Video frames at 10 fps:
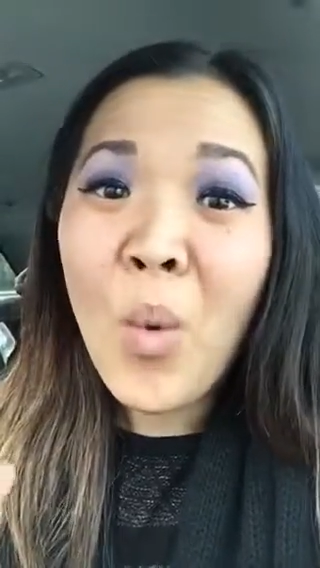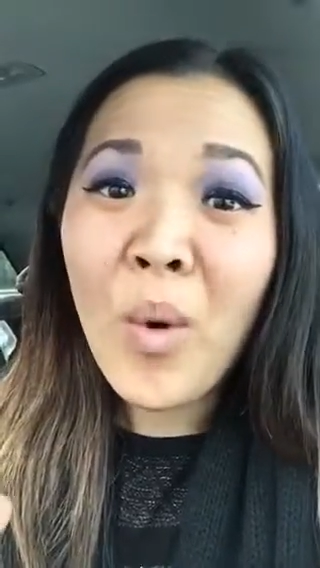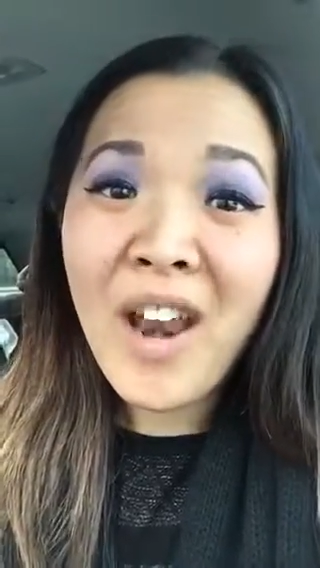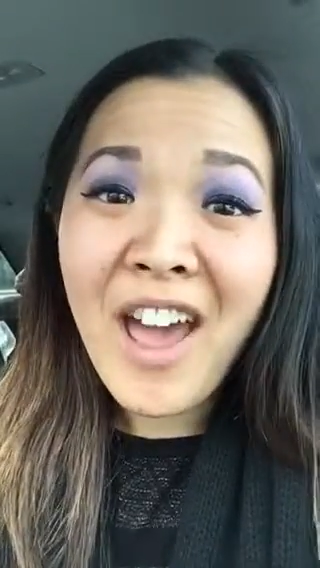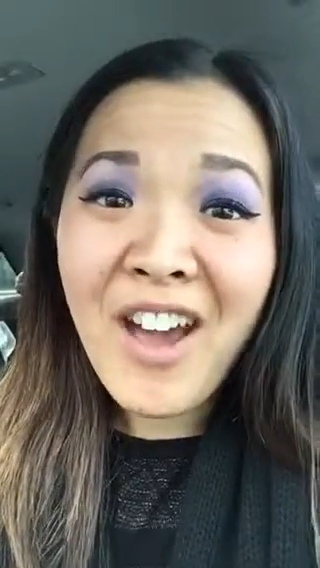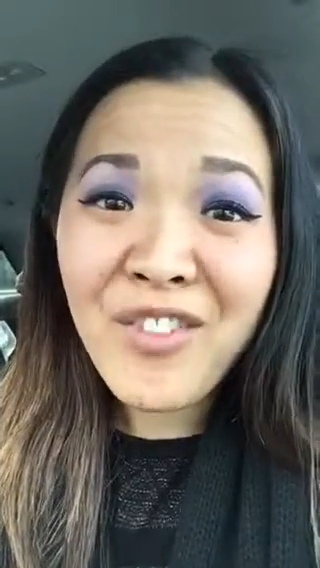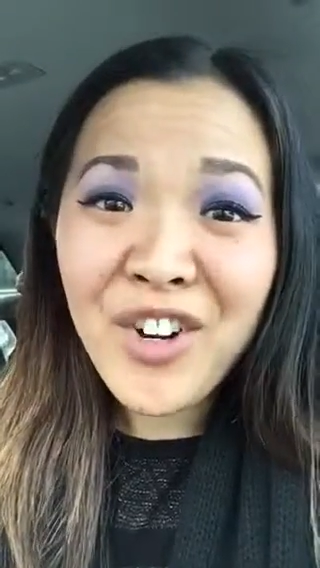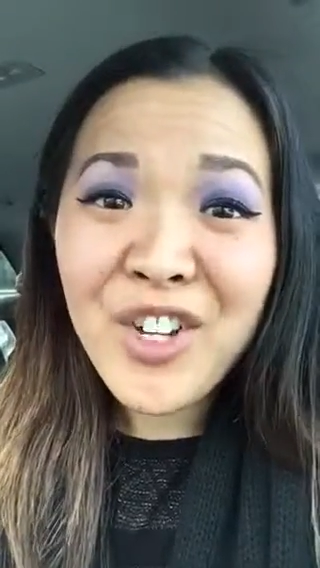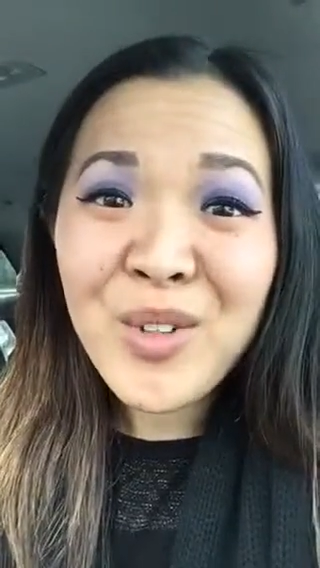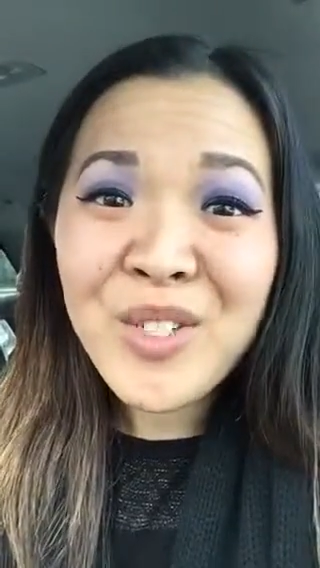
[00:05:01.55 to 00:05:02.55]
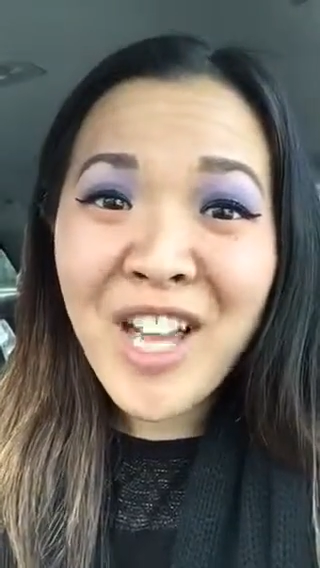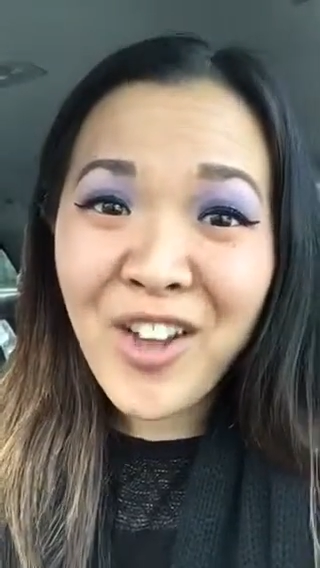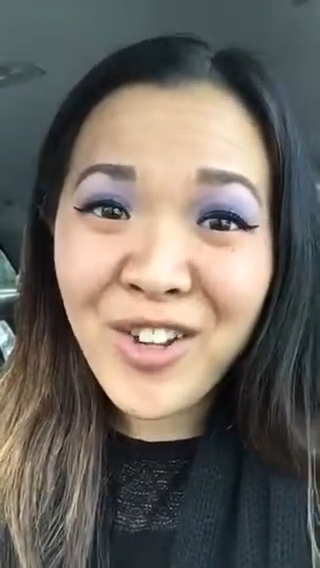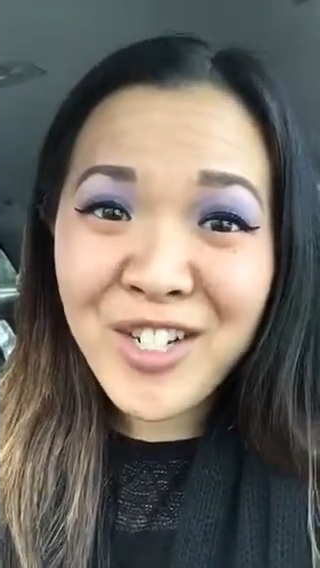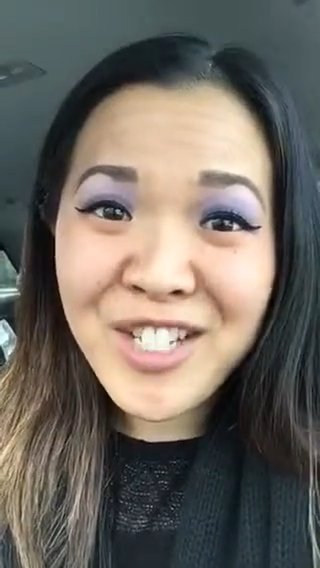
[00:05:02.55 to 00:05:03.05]
whatever you
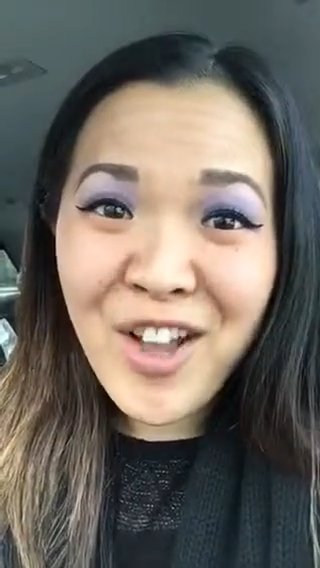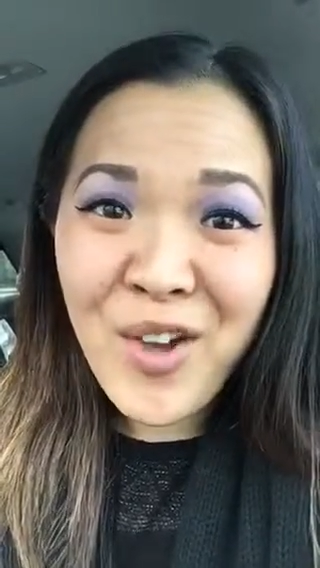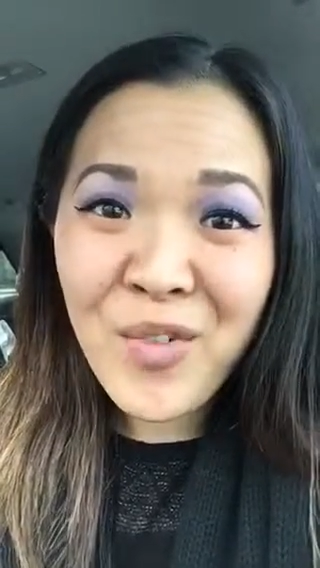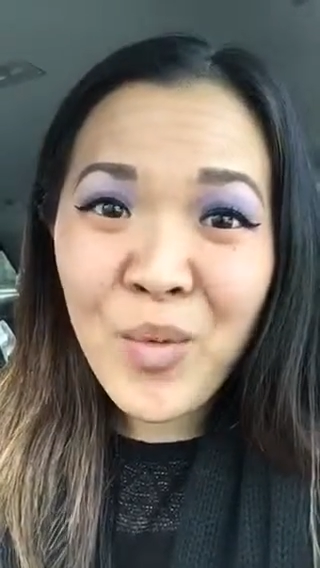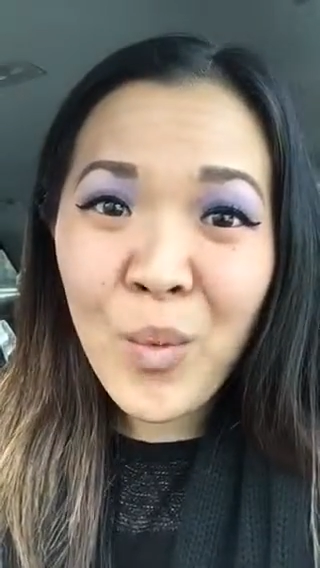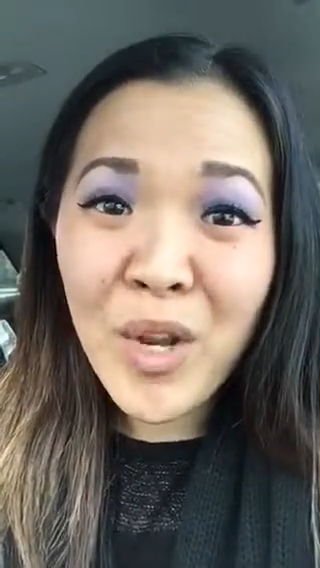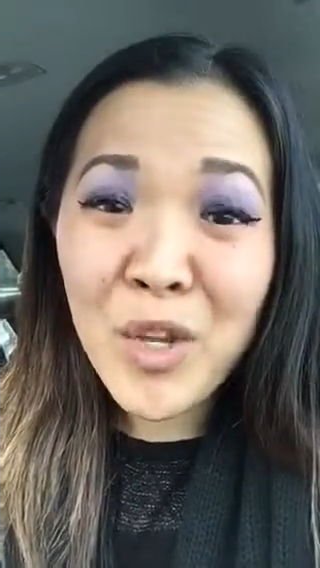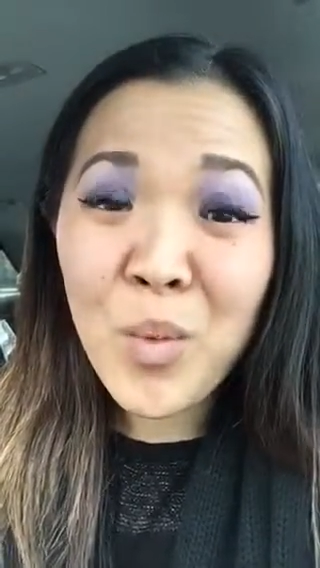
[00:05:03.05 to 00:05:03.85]
tell yourself when